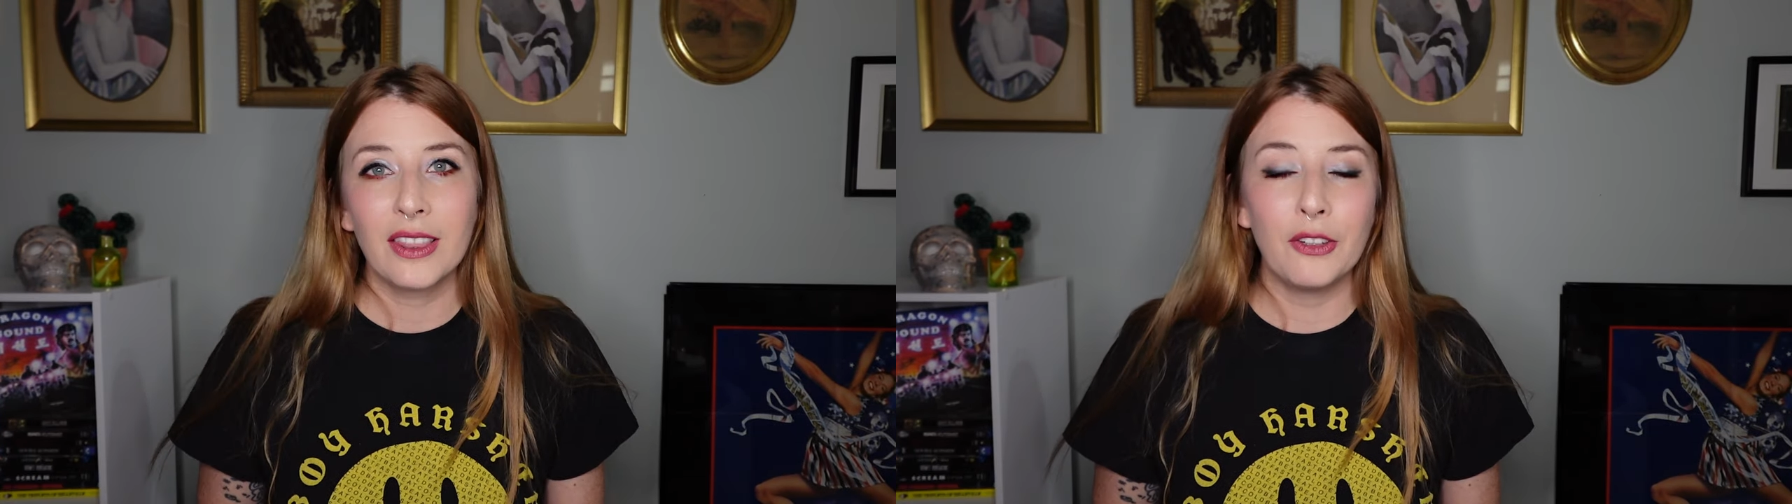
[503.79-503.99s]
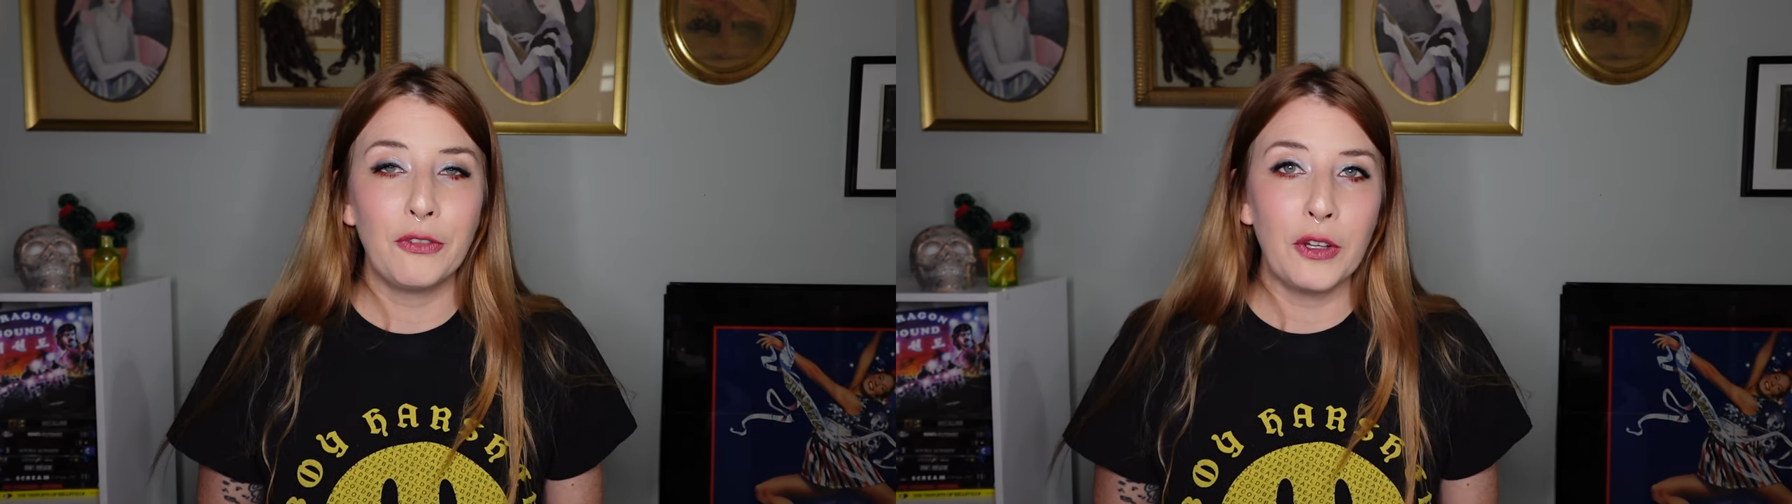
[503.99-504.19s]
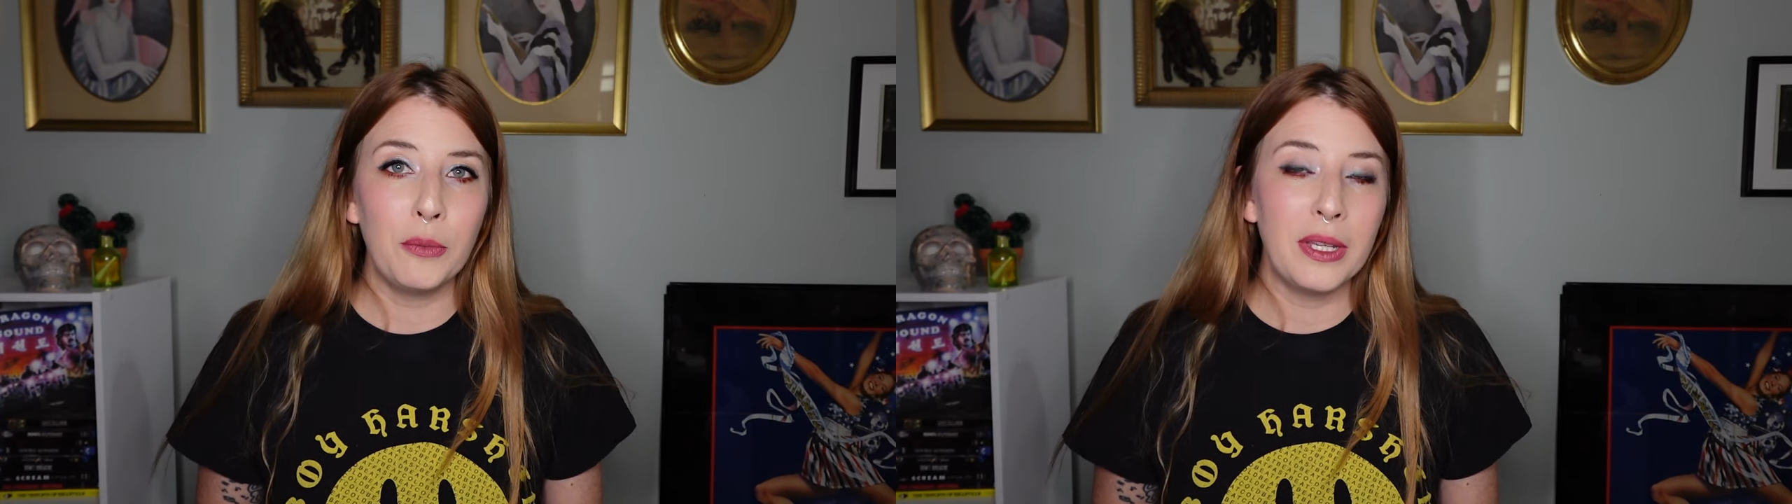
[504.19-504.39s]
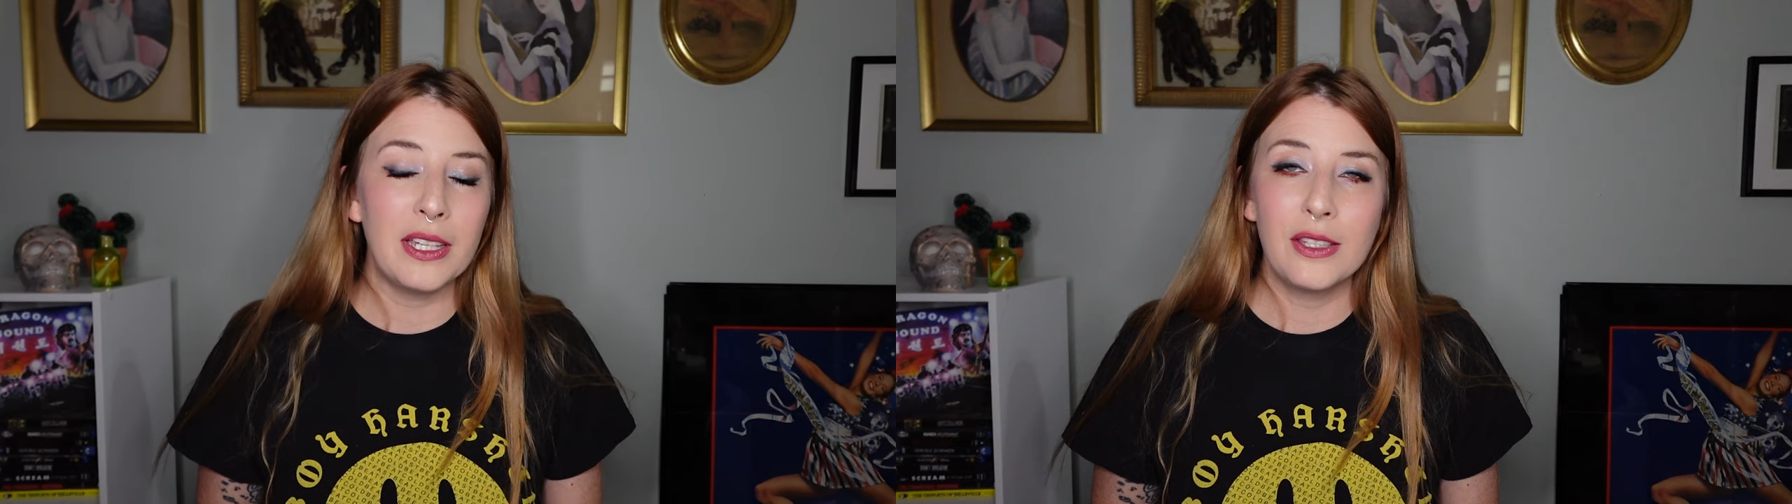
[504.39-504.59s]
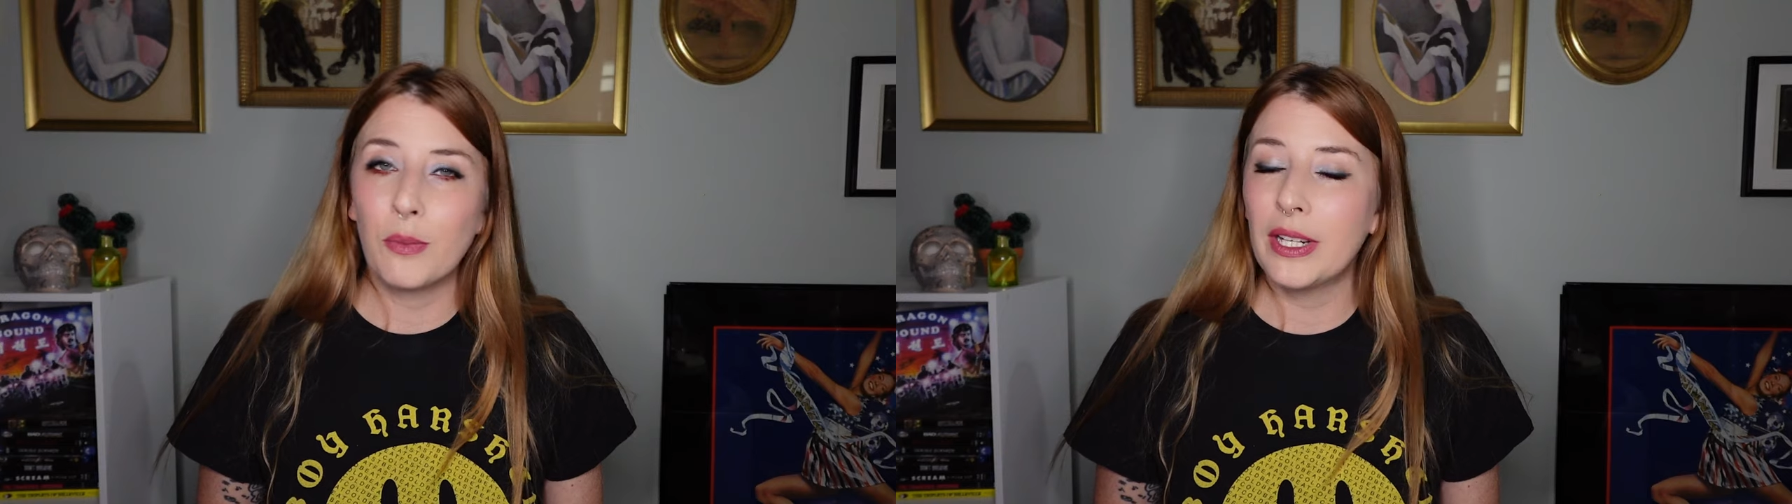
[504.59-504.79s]
The film
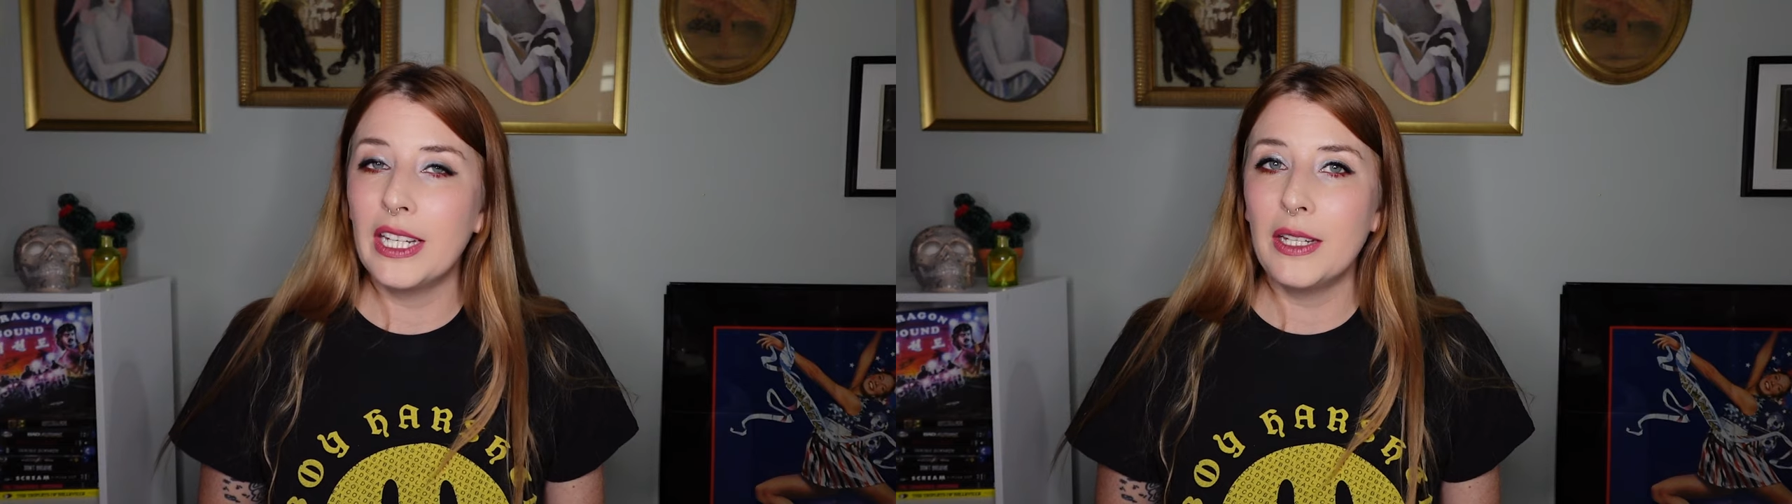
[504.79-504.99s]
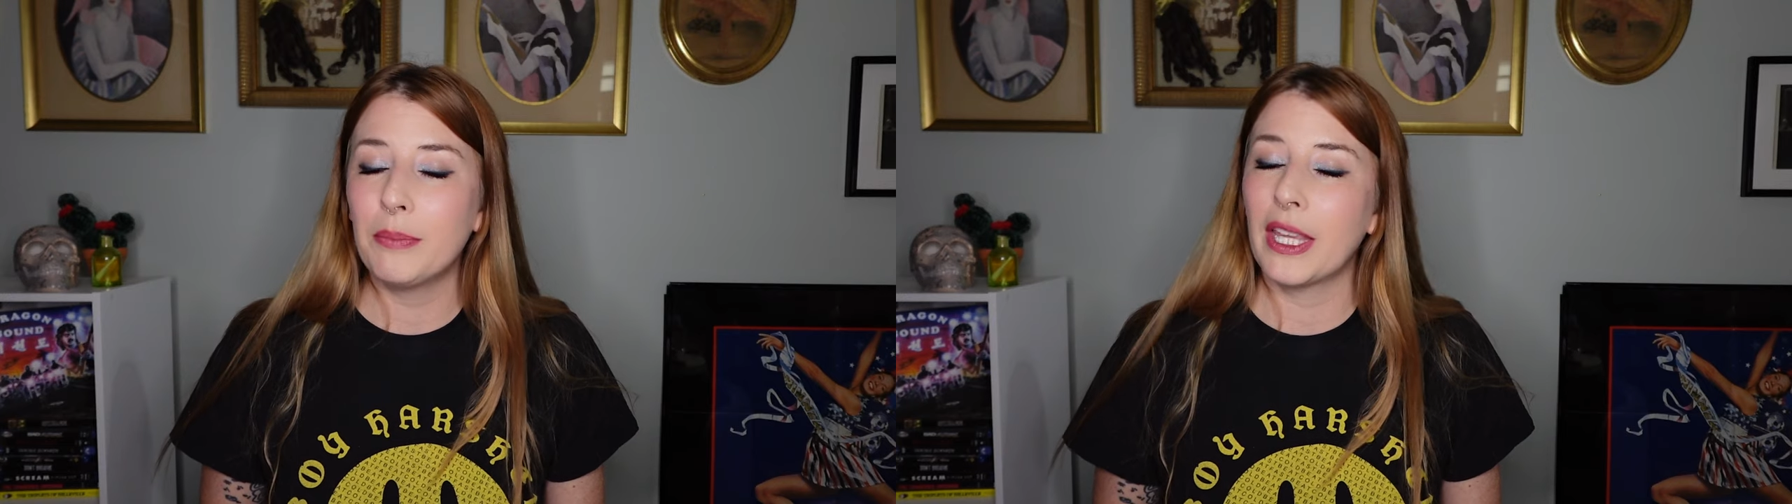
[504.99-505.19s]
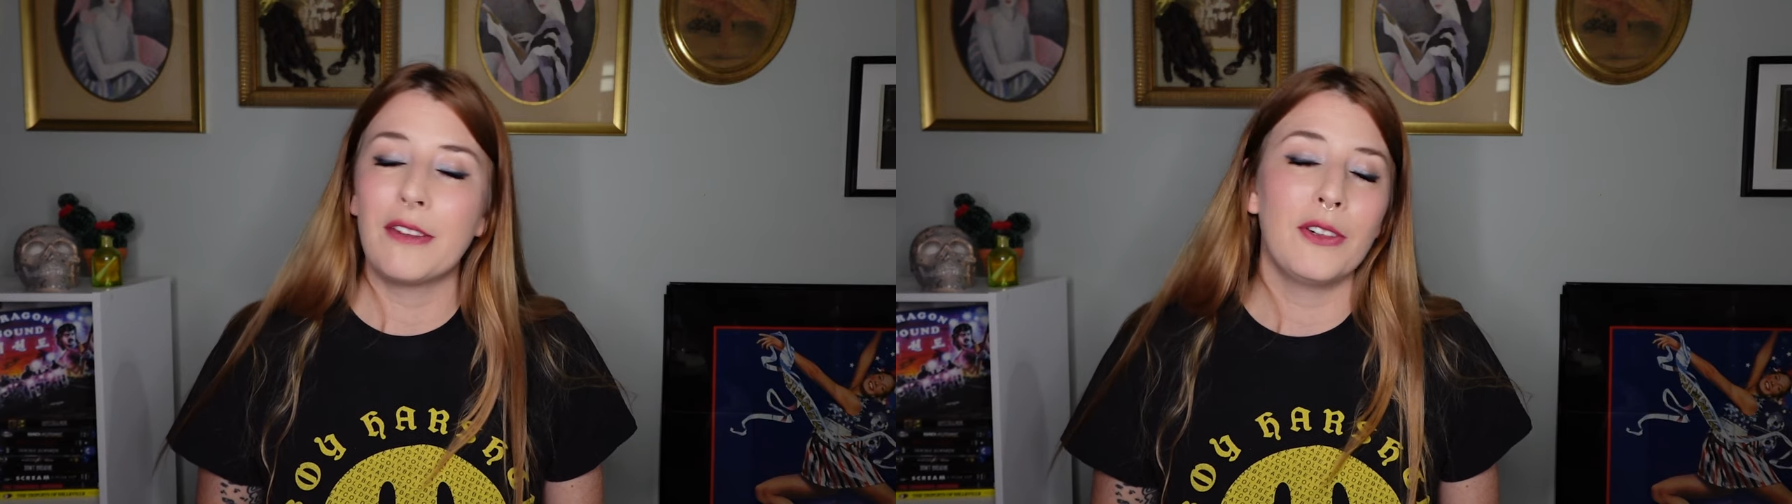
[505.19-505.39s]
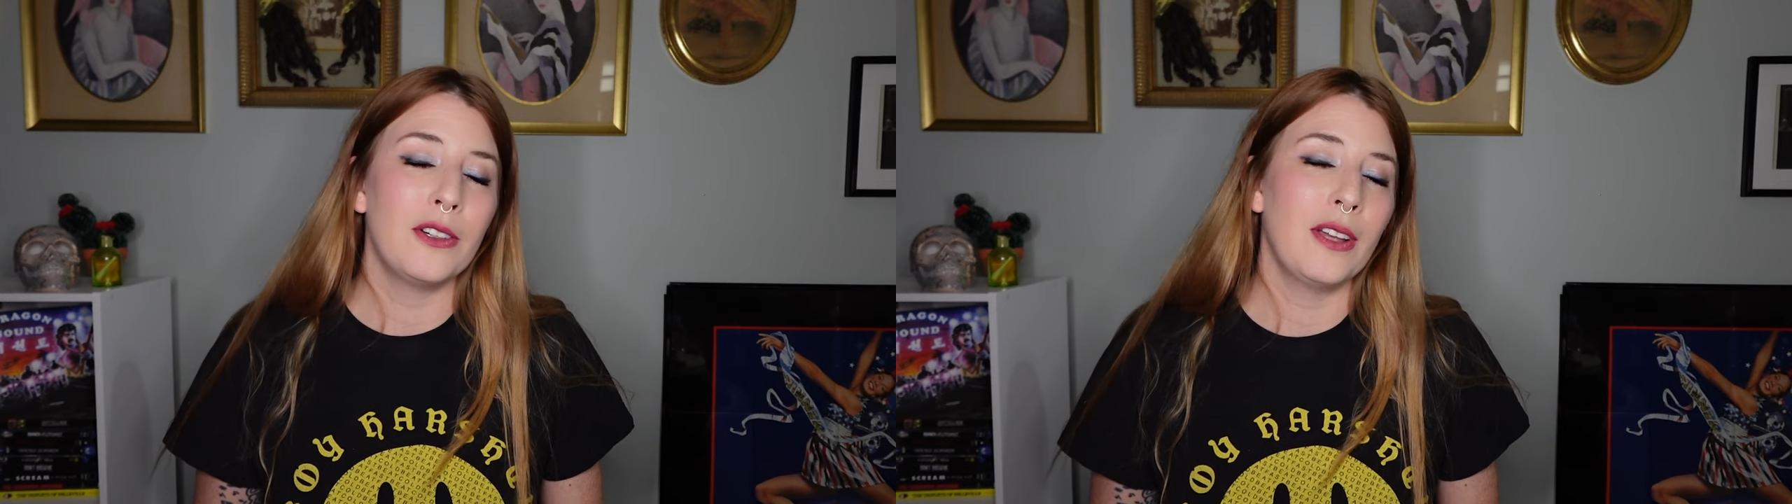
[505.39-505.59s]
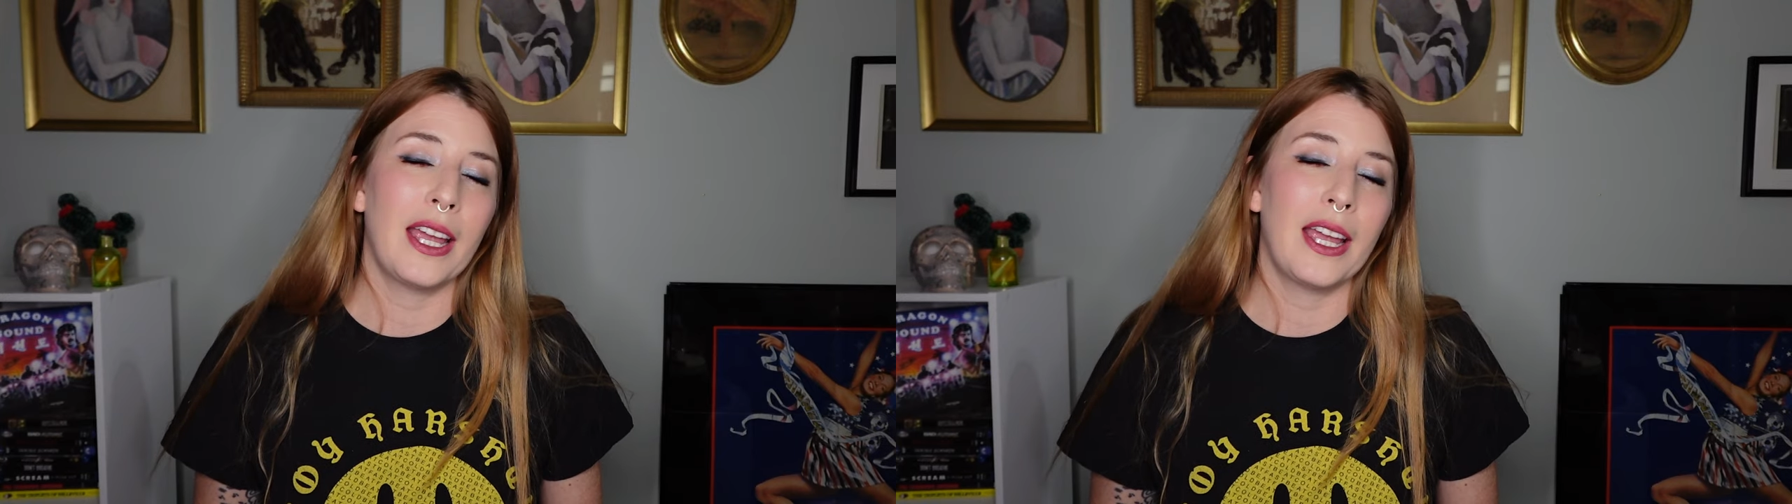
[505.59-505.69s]
is witty, playful,